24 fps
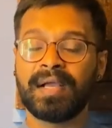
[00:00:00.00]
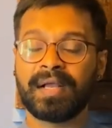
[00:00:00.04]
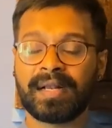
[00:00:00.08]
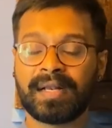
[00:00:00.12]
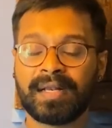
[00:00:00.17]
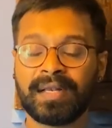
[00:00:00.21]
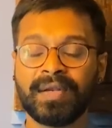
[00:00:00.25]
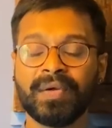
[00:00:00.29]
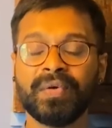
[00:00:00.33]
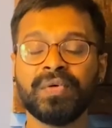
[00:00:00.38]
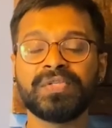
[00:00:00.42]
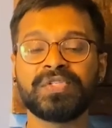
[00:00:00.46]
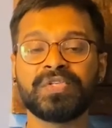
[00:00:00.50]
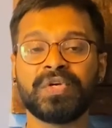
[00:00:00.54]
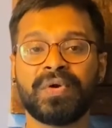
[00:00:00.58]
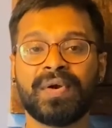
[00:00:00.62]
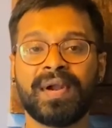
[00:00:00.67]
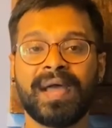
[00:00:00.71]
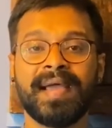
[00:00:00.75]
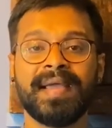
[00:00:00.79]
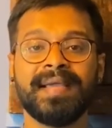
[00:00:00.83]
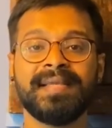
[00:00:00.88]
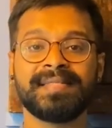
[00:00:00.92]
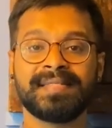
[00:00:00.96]
Close your
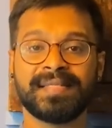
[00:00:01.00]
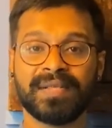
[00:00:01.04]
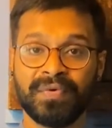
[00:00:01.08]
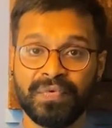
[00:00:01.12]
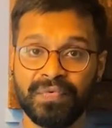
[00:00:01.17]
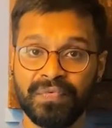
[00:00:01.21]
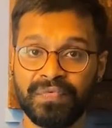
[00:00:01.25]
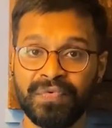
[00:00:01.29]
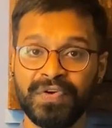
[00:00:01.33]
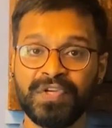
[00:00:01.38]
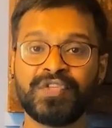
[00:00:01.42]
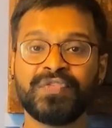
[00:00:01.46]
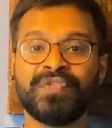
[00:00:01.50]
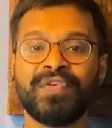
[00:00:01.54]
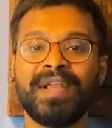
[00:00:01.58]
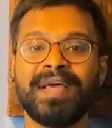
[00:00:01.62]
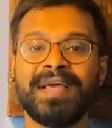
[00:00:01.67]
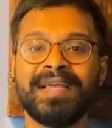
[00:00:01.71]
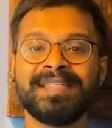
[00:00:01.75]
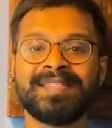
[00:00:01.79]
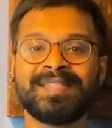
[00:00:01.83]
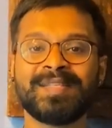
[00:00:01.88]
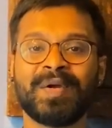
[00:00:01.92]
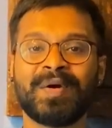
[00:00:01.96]
eyes,
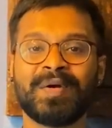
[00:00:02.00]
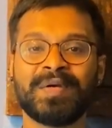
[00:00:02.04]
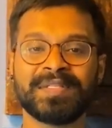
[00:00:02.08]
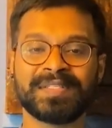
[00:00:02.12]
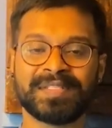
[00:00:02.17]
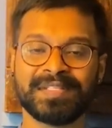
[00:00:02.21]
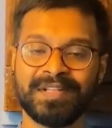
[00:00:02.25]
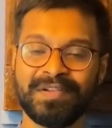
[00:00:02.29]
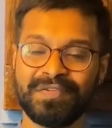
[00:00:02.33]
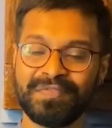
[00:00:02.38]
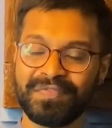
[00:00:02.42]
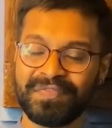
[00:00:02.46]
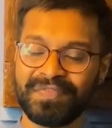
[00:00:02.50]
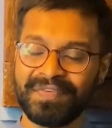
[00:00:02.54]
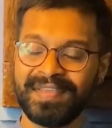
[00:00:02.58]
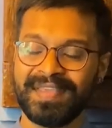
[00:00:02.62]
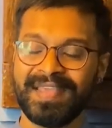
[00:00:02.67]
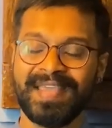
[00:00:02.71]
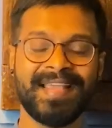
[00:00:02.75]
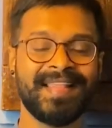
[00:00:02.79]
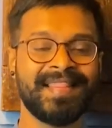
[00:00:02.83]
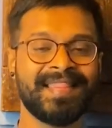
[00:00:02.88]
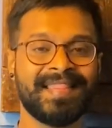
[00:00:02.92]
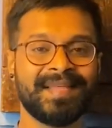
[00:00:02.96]
visualize yourself
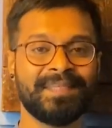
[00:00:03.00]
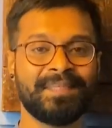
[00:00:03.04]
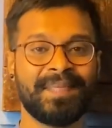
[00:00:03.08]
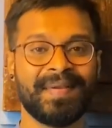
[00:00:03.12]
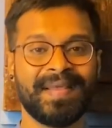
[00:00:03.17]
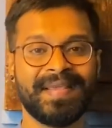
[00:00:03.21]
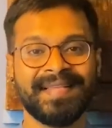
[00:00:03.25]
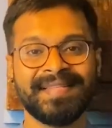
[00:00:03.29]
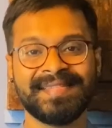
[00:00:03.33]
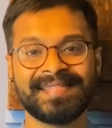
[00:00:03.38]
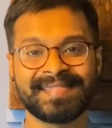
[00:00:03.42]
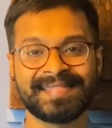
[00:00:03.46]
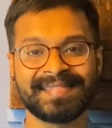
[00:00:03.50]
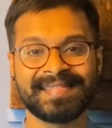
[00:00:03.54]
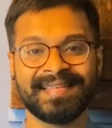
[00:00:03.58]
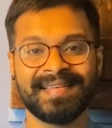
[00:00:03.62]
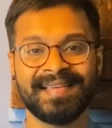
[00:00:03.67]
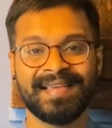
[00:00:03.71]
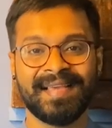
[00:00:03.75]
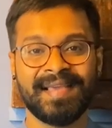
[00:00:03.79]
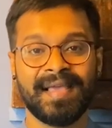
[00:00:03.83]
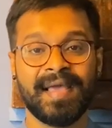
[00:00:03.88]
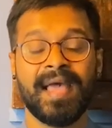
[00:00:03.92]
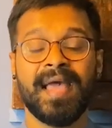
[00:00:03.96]
in the place.
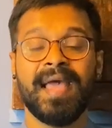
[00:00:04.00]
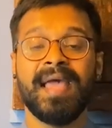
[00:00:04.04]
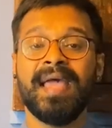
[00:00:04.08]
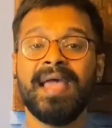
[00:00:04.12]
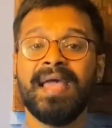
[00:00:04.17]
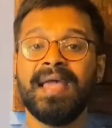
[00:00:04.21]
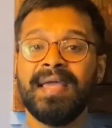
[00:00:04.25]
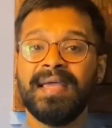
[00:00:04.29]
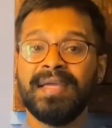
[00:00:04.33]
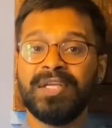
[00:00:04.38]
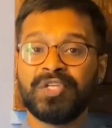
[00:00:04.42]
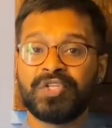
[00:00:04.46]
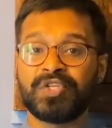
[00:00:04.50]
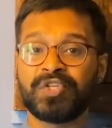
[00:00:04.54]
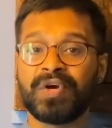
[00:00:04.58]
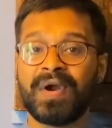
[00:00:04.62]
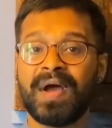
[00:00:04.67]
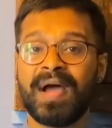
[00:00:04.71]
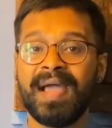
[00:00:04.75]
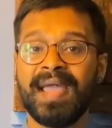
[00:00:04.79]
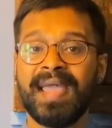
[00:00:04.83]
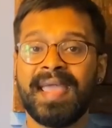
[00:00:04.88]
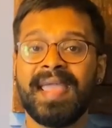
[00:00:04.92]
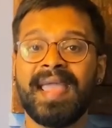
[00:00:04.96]

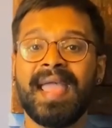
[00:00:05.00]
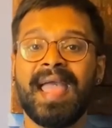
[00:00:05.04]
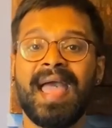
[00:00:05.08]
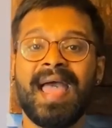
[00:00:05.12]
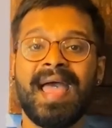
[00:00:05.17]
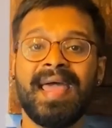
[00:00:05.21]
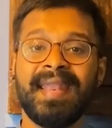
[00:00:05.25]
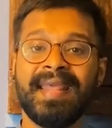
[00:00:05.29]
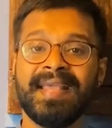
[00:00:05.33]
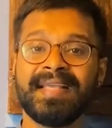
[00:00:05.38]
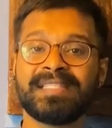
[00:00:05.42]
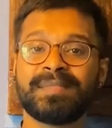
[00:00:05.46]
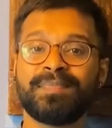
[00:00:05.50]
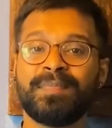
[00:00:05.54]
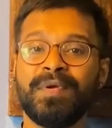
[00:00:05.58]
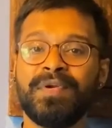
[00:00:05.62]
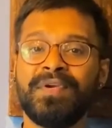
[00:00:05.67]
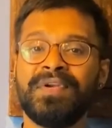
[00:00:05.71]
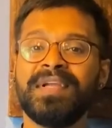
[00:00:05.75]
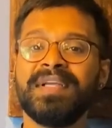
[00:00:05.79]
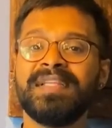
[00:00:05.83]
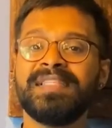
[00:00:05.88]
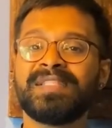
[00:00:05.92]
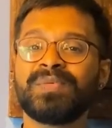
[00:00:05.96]
Try and
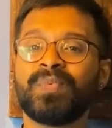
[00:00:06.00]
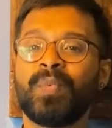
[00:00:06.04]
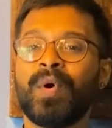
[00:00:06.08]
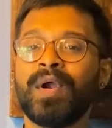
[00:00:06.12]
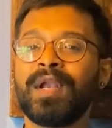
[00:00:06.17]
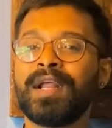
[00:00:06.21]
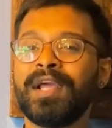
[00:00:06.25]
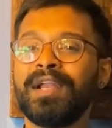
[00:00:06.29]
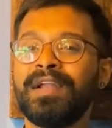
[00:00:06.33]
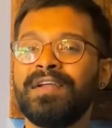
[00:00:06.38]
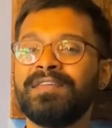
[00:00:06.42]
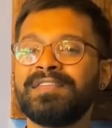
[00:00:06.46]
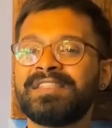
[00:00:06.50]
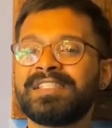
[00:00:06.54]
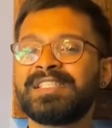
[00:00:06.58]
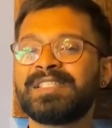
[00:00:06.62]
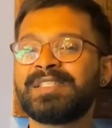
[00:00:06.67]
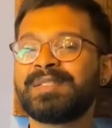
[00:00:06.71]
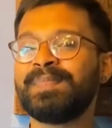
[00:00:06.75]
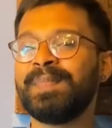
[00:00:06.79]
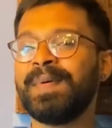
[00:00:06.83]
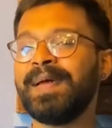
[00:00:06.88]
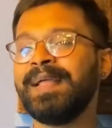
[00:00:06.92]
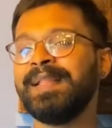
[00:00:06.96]
experience what kind of
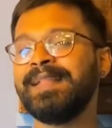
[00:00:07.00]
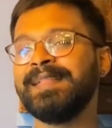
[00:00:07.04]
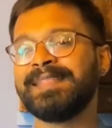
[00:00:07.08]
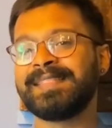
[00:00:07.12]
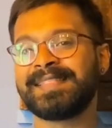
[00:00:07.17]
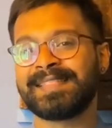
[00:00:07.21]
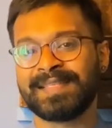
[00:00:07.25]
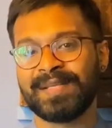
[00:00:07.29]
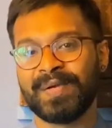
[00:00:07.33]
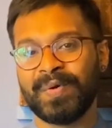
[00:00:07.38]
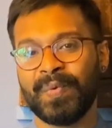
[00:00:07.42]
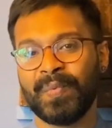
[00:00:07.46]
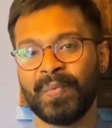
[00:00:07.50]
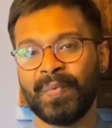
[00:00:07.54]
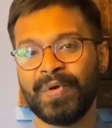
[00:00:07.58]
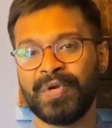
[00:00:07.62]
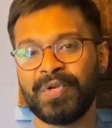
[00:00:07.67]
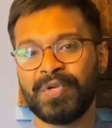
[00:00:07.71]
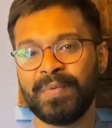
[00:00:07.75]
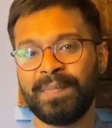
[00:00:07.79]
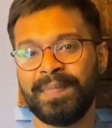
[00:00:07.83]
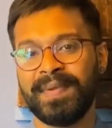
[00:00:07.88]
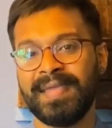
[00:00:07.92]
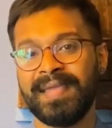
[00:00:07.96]
smells would
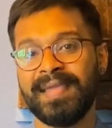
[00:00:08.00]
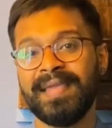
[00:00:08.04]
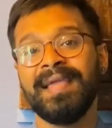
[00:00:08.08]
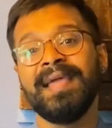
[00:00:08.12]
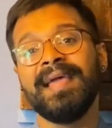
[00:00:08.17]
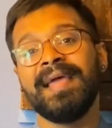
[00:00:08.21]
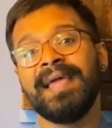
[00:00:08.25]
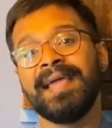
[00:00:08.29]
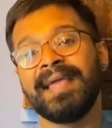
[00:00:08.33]
you be